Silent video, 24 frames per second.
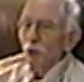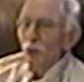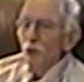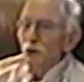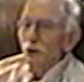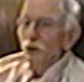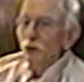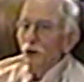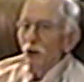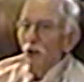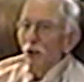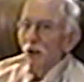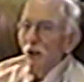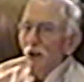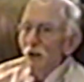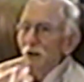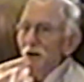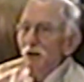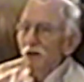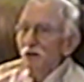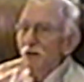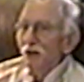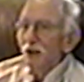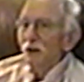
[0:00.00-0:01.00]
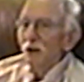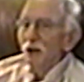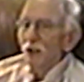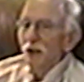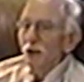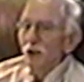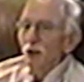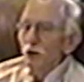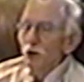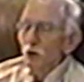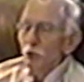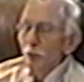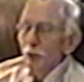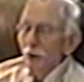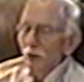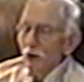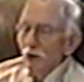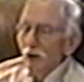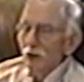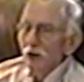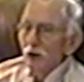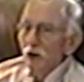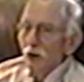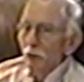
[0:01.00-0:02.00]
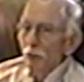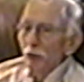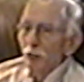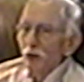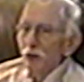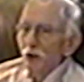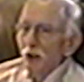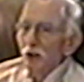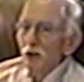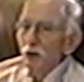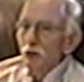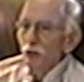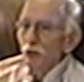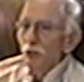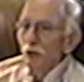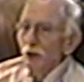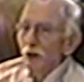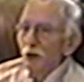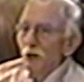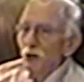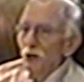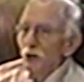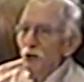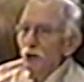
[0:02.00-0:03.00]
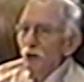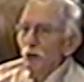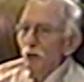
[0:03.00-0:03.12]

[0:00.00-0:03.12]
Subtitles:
was dark. And they had speared a couple nice fish.